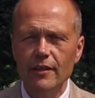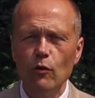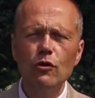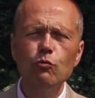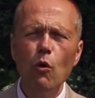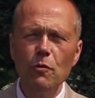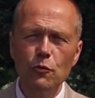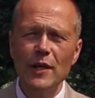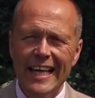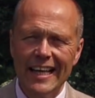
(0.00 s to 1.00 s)
or as warm
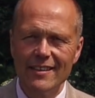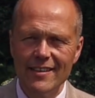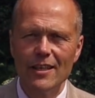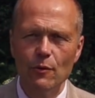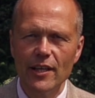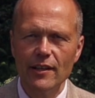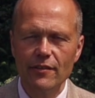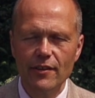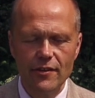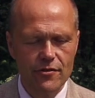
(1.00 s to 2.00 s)
as we get it anyway in
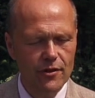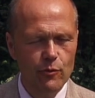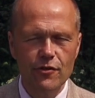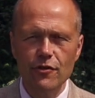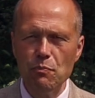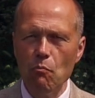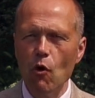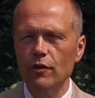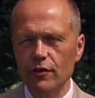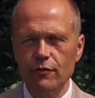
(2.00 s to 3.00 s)
this country, which is
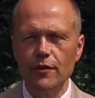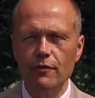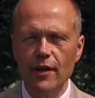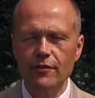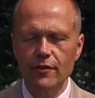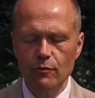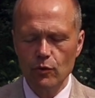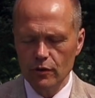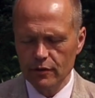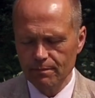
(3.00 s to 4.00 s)
modest for the rest of the
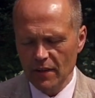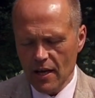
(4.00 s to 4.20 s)
world.